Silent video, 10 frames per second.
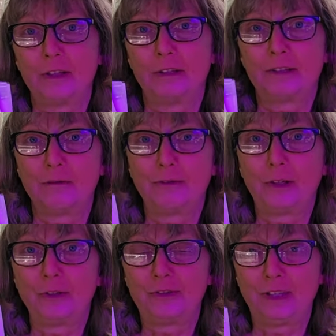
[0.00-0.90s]

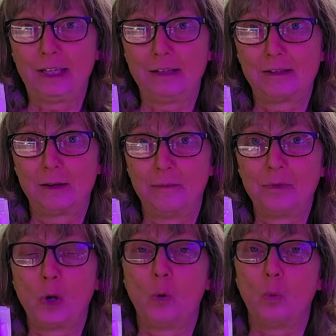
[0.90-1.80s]
sunflower seeds
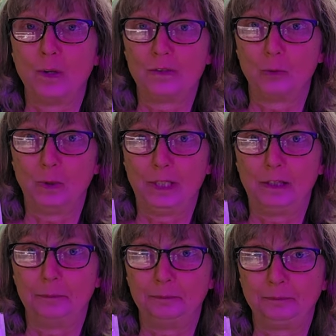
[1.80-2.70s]
once a week.